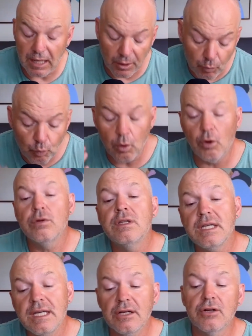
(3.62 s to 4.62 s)
won't
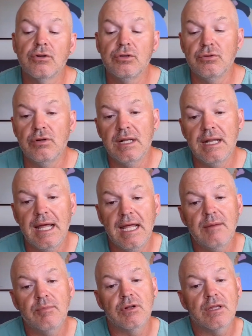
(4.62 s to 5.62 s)
hear you
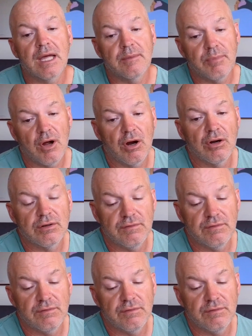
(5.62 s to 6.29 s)
label that part of